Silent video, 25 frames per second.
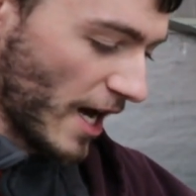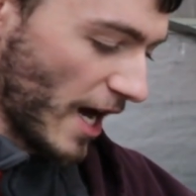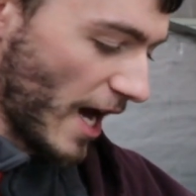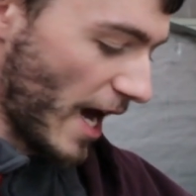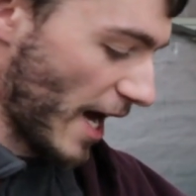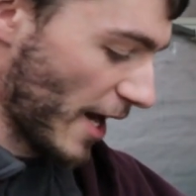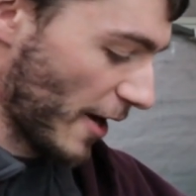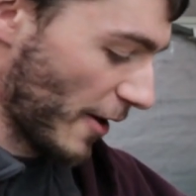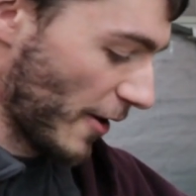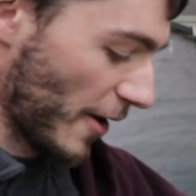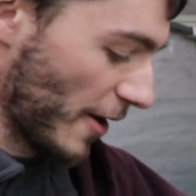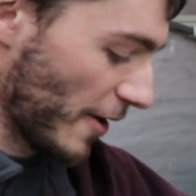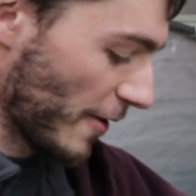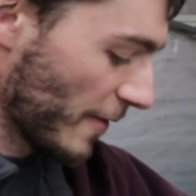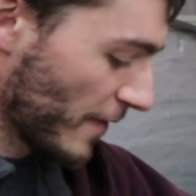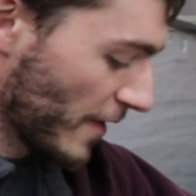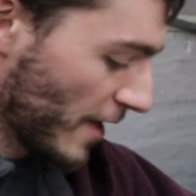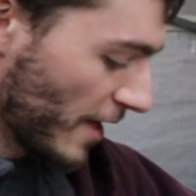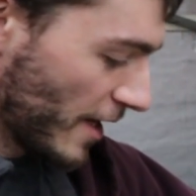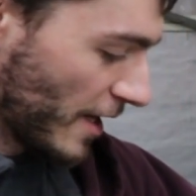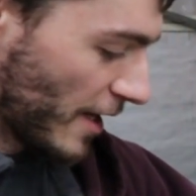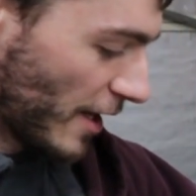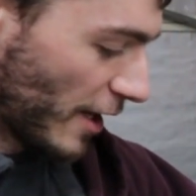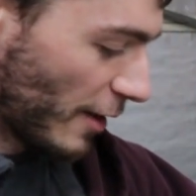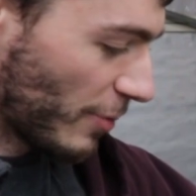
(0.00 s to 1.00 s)
I don't know.
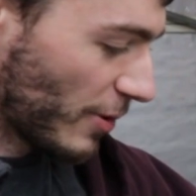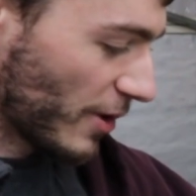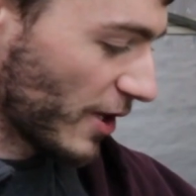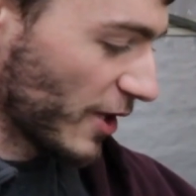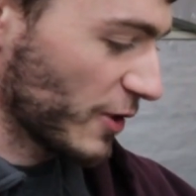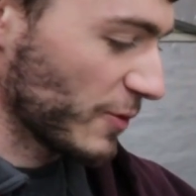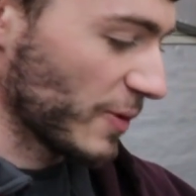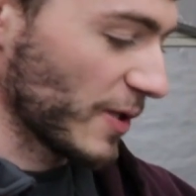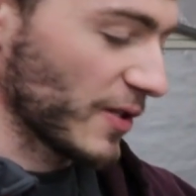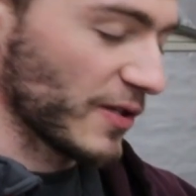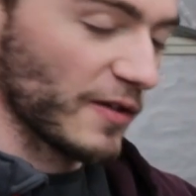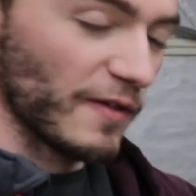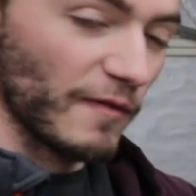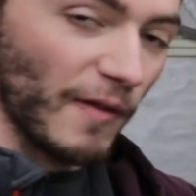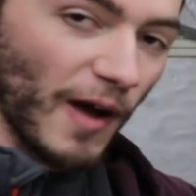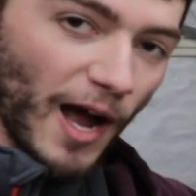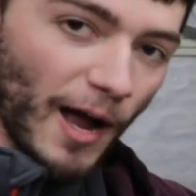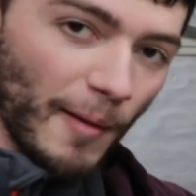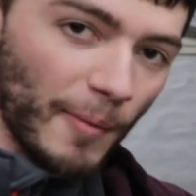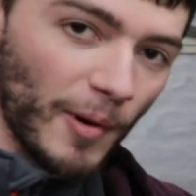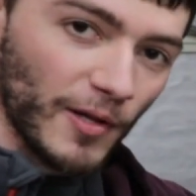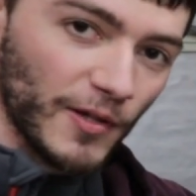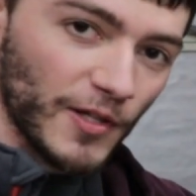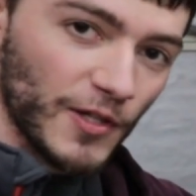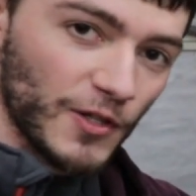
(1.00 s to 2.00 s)
They're pretty expensive. I
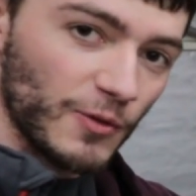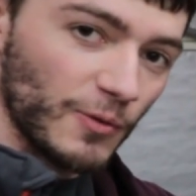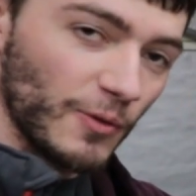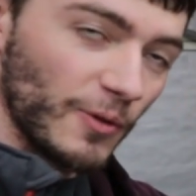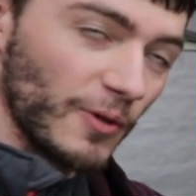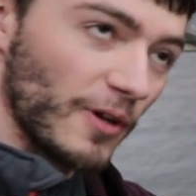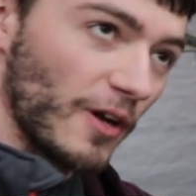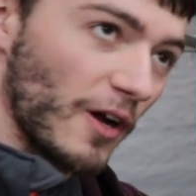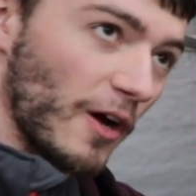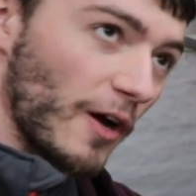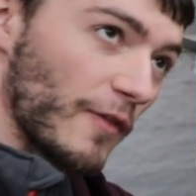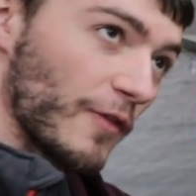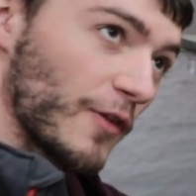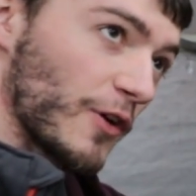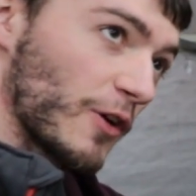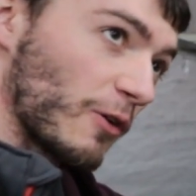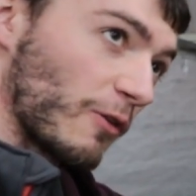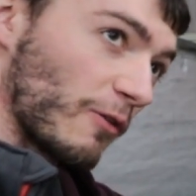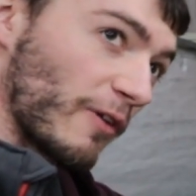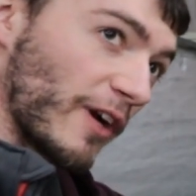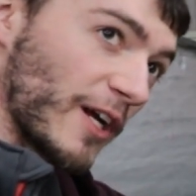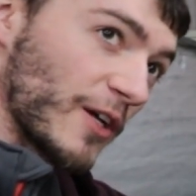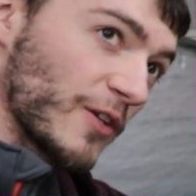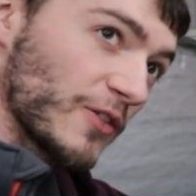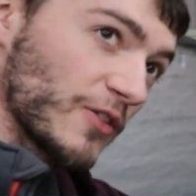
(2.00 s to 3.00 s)
bought this one off
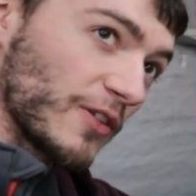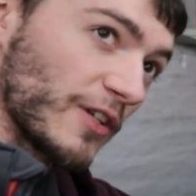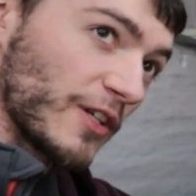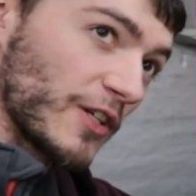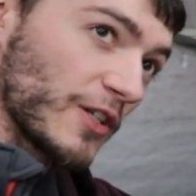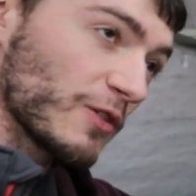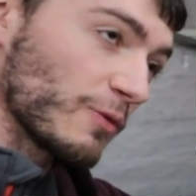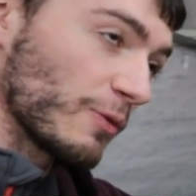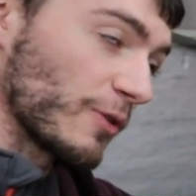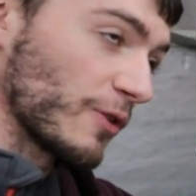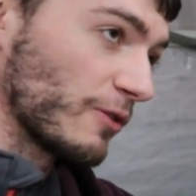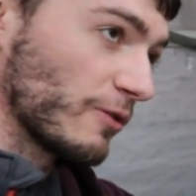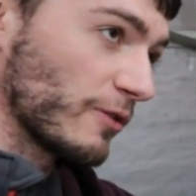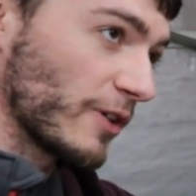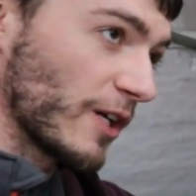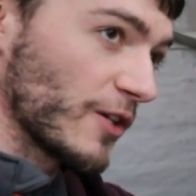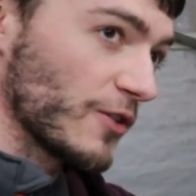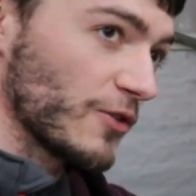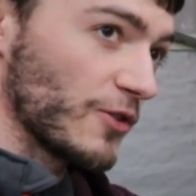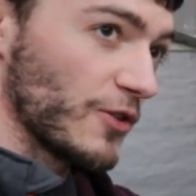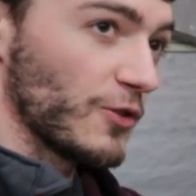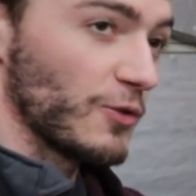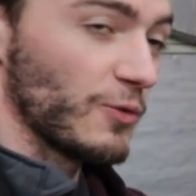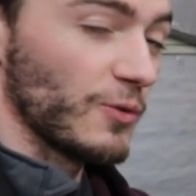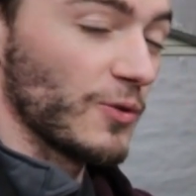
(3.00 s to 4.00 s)
Craigslist when
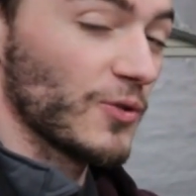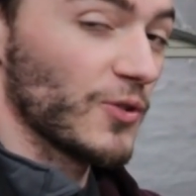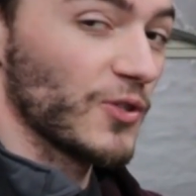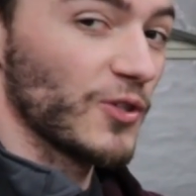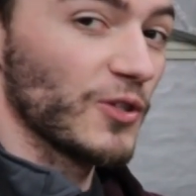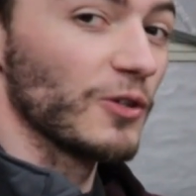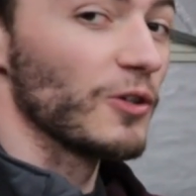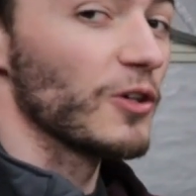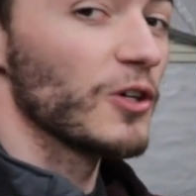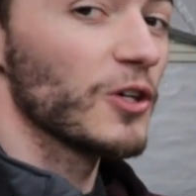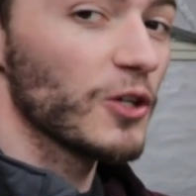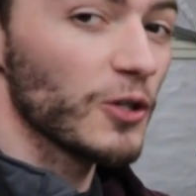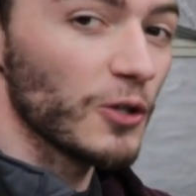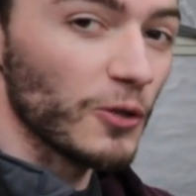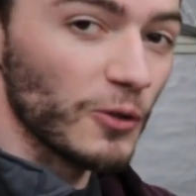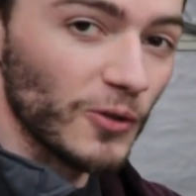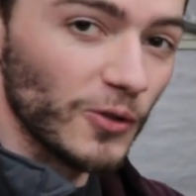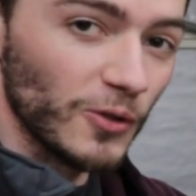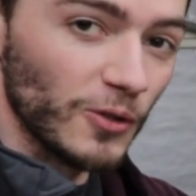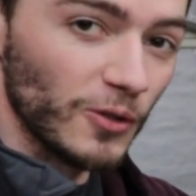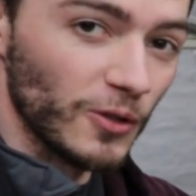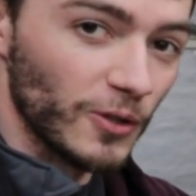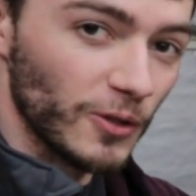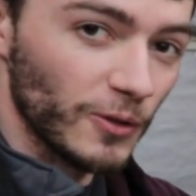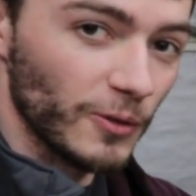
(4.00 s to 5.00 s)
Craigslist was still
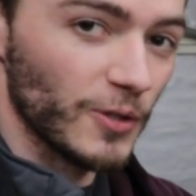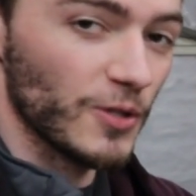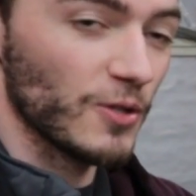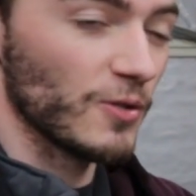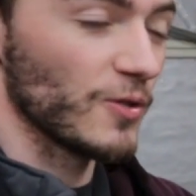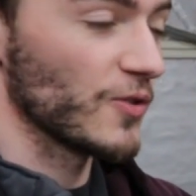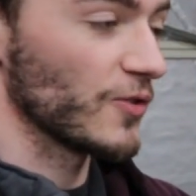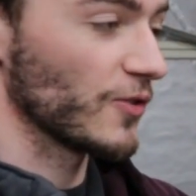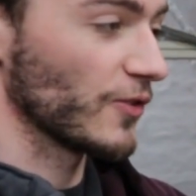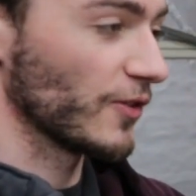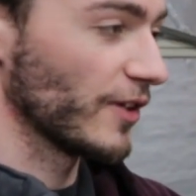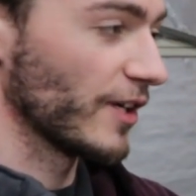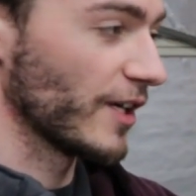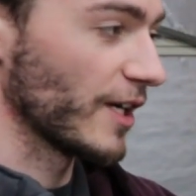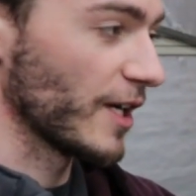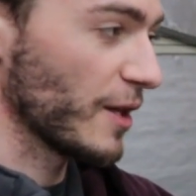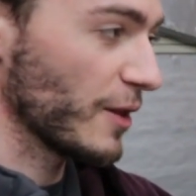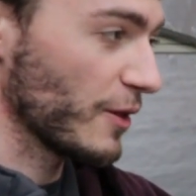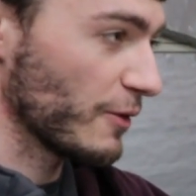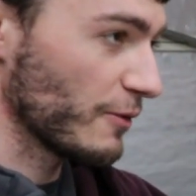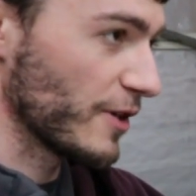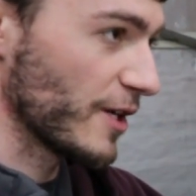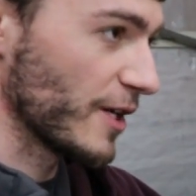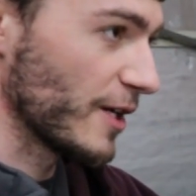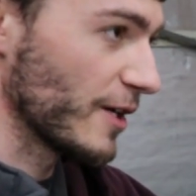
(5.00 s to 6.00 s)
cool, which is like
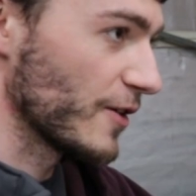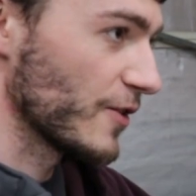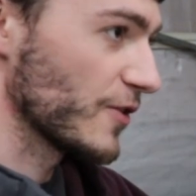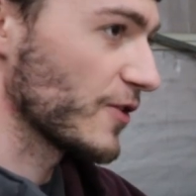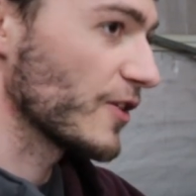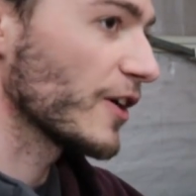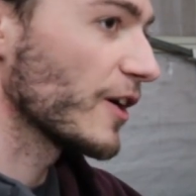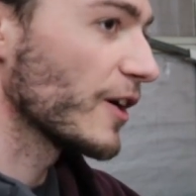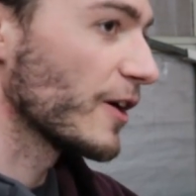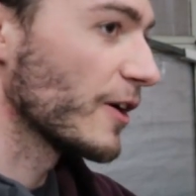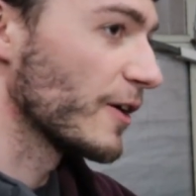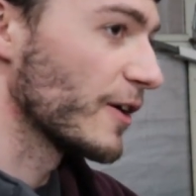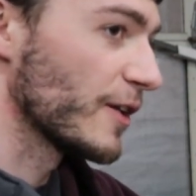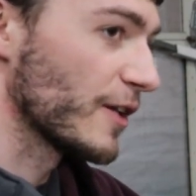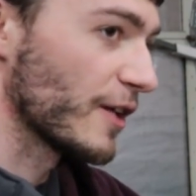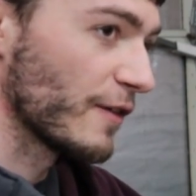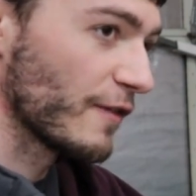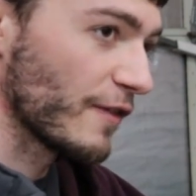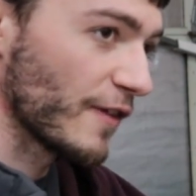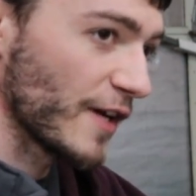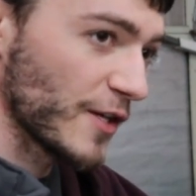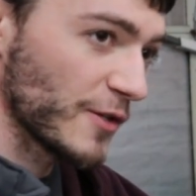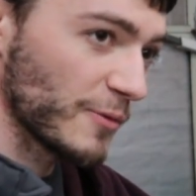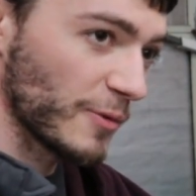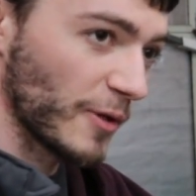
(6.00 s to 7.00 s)
3 years ago, and then
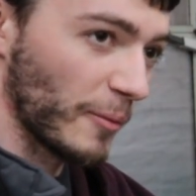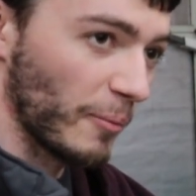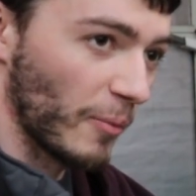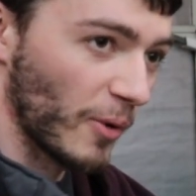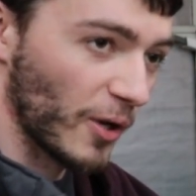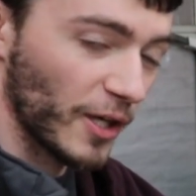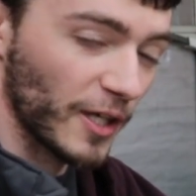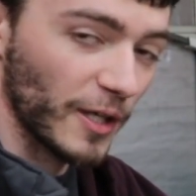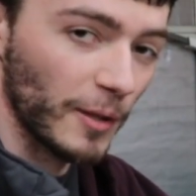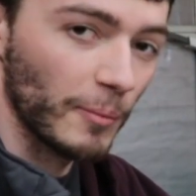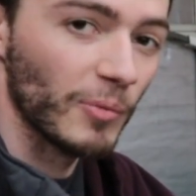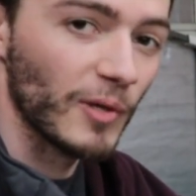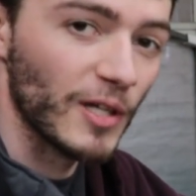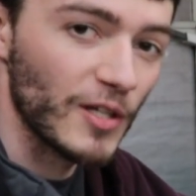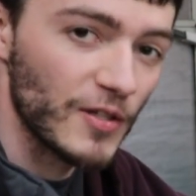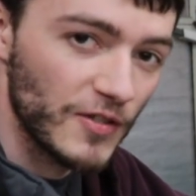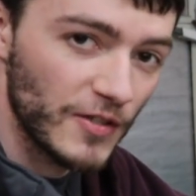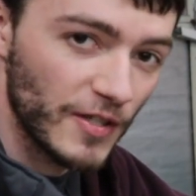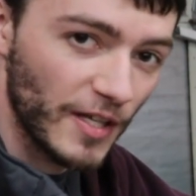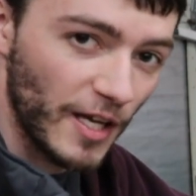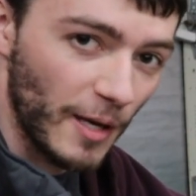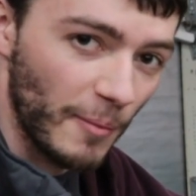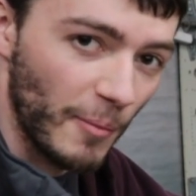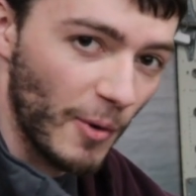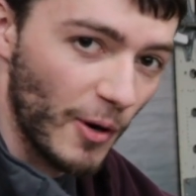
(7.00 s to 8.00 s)
Facebook Marketplace
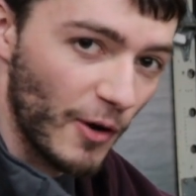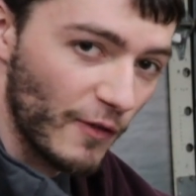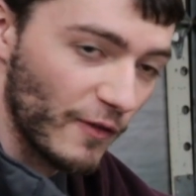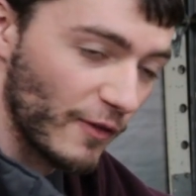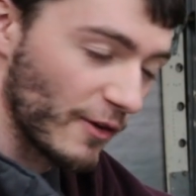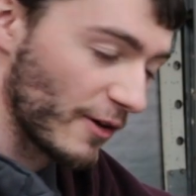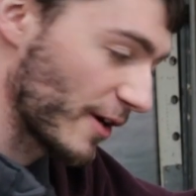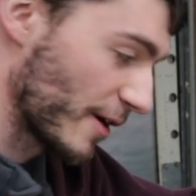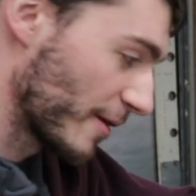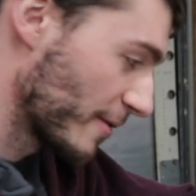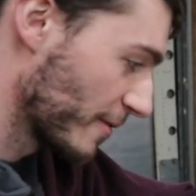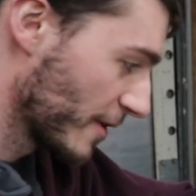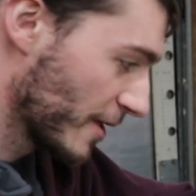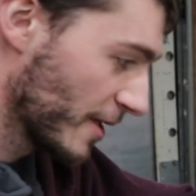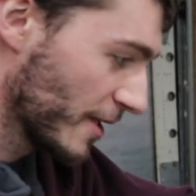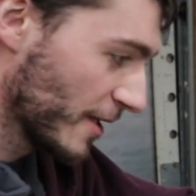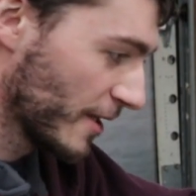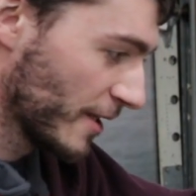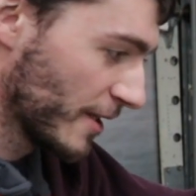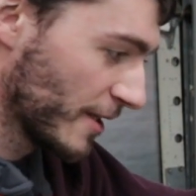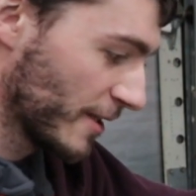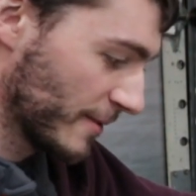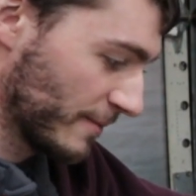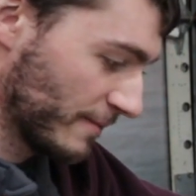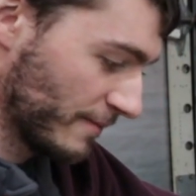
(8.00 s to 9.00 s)
came over and
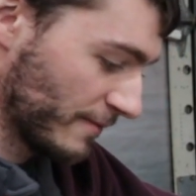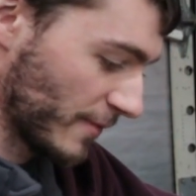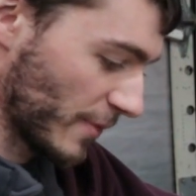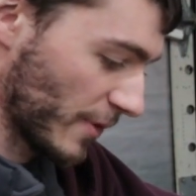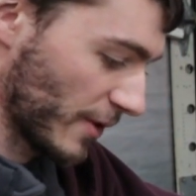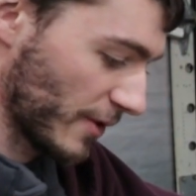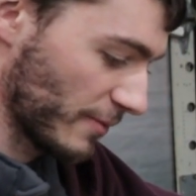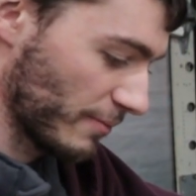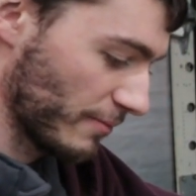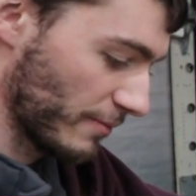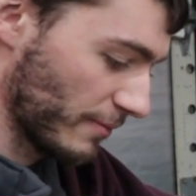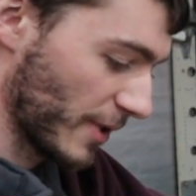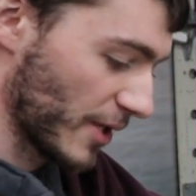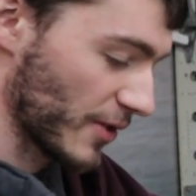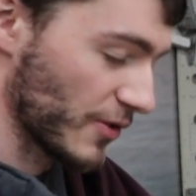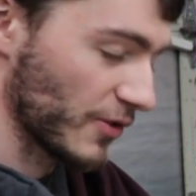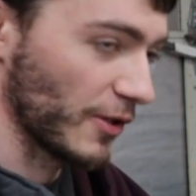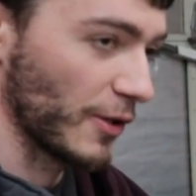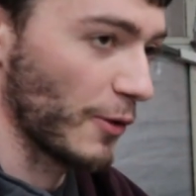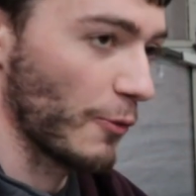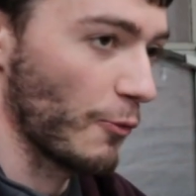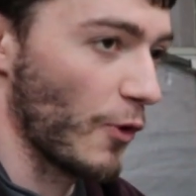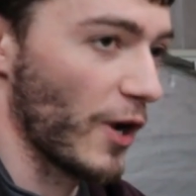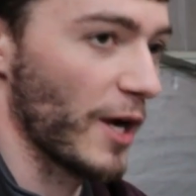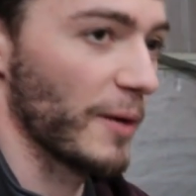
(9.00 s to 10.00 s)

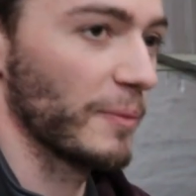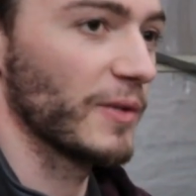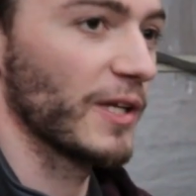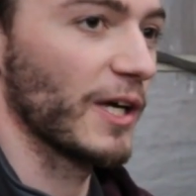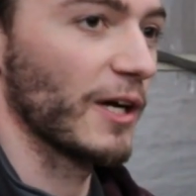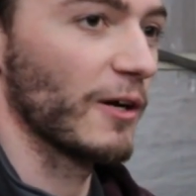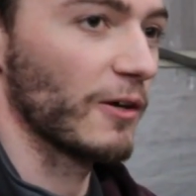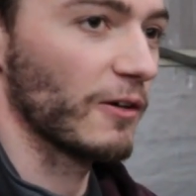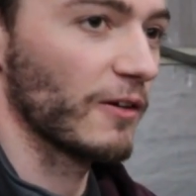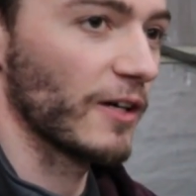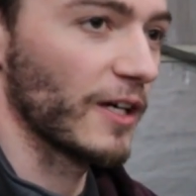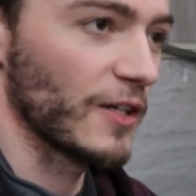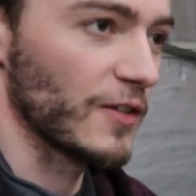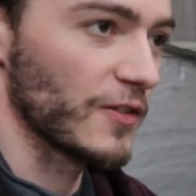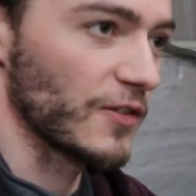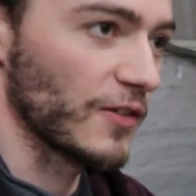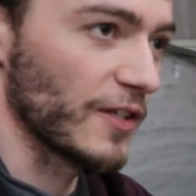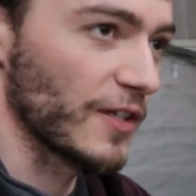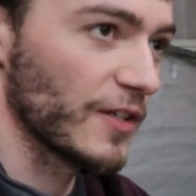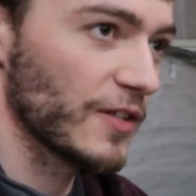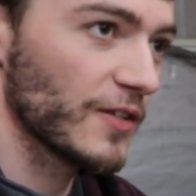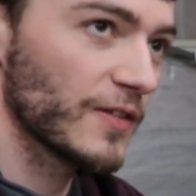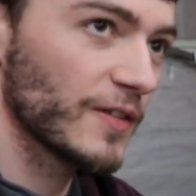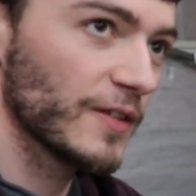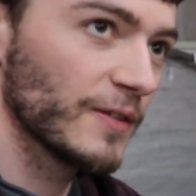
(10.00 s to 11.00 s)
basically wiped out
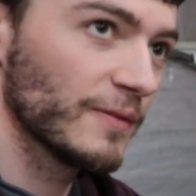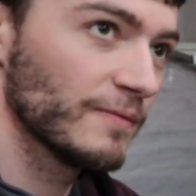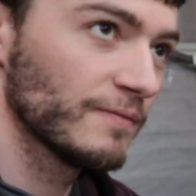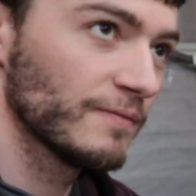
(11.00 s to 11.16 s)
Craigslist.